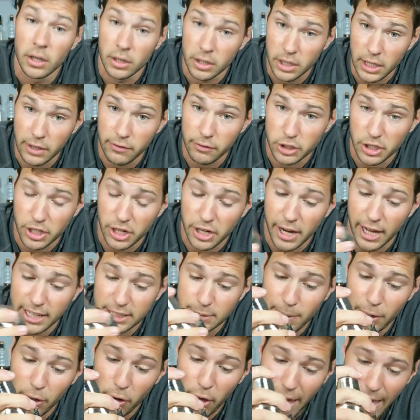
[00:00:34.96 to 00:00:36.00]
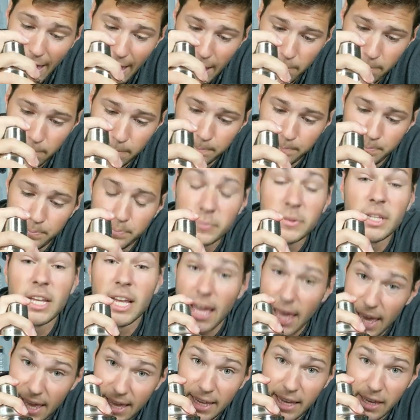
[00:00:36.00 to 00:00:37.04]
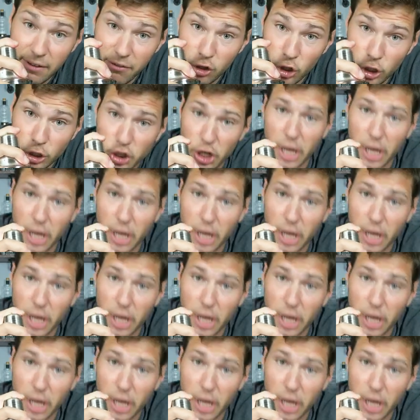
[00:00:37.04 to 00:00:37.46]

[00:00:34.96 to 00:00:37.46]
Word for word: give your tin a nice metal hat, and give it a good